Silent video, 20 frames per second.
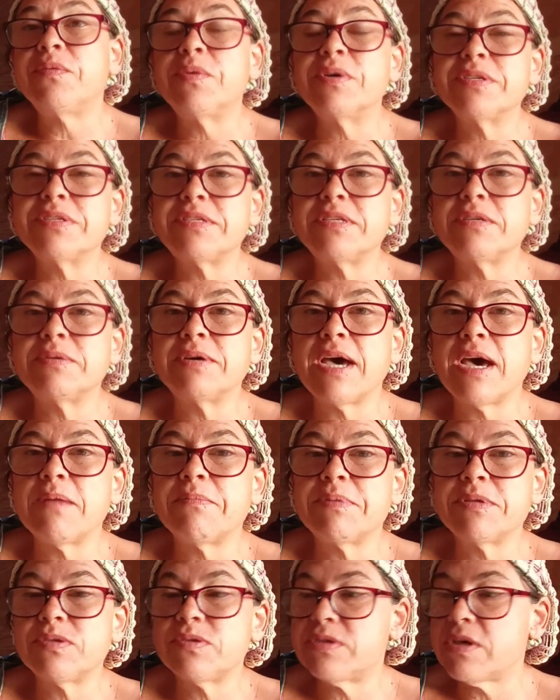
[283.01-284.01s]
We'll see what
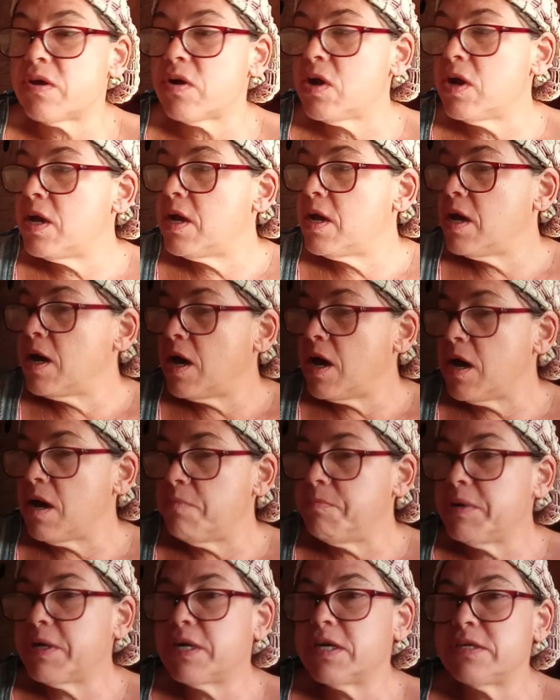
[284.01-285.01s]
happens there. Uh,
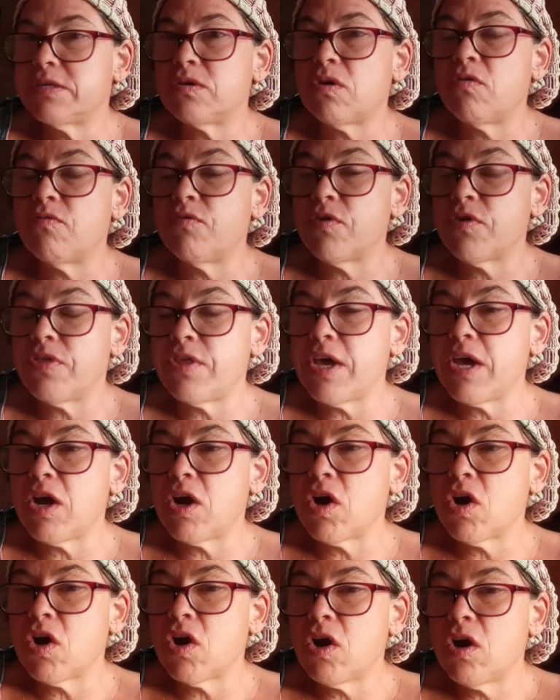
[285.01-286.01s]
because over
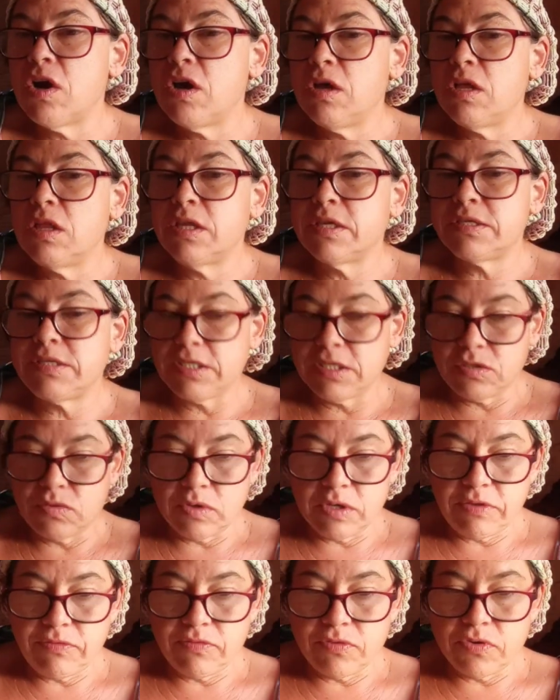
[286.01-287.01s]
there, let's see,
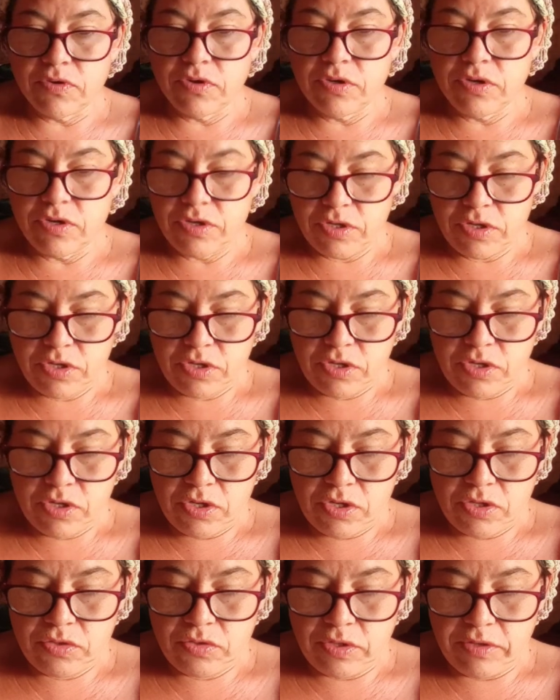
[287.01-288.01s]
24,
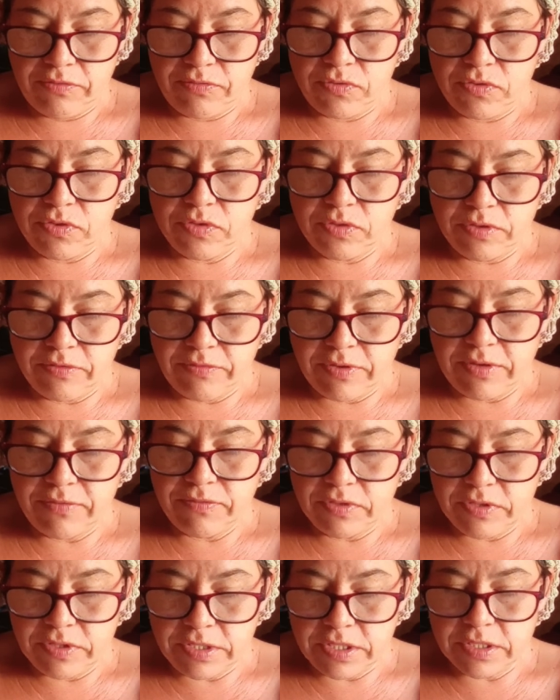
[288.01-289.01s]
24, 25,
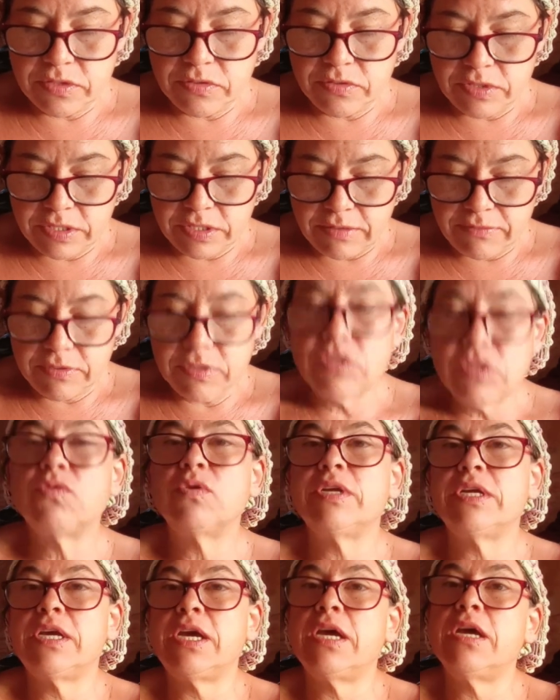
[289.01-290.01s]
26, 27,
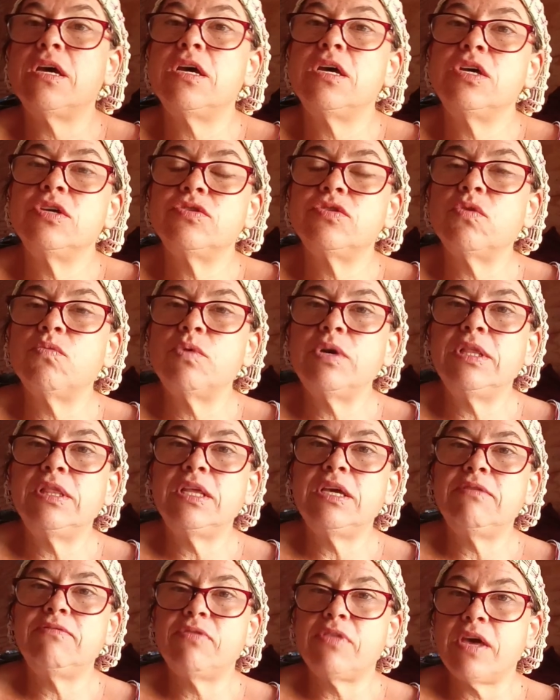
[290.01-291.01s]
28. So we
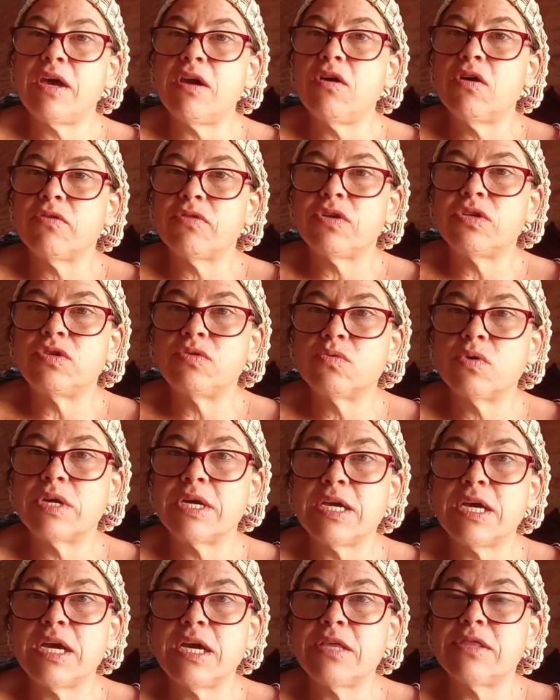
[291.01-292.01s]
leave there on the
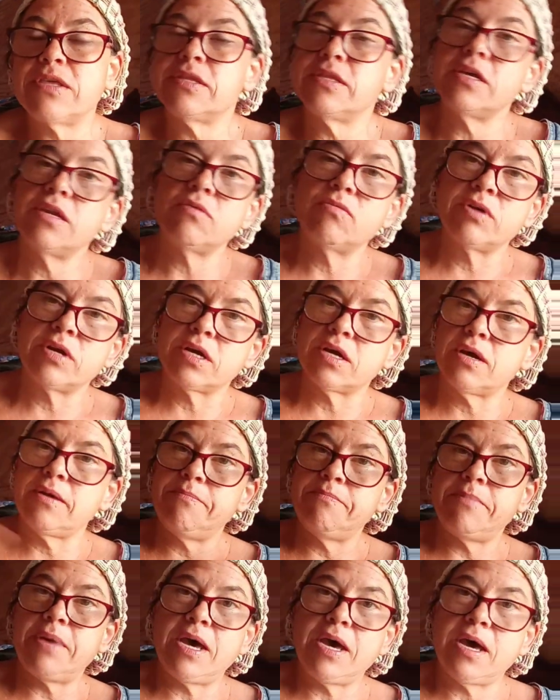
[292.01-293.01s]
28th, and then I want to
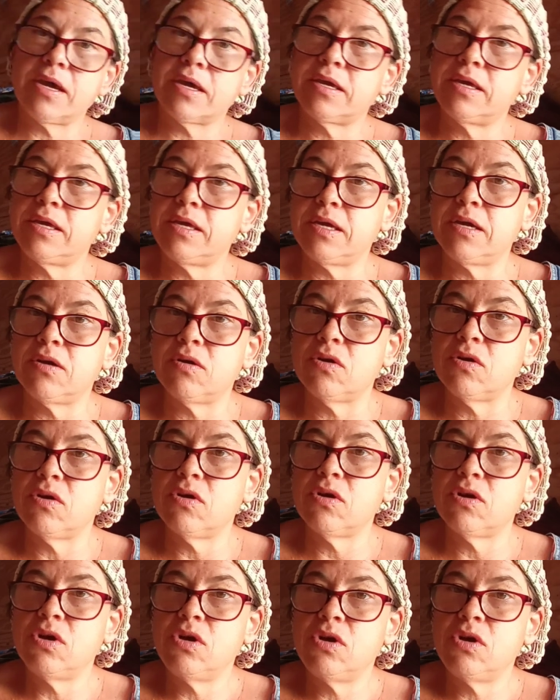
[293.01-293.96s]
come back here,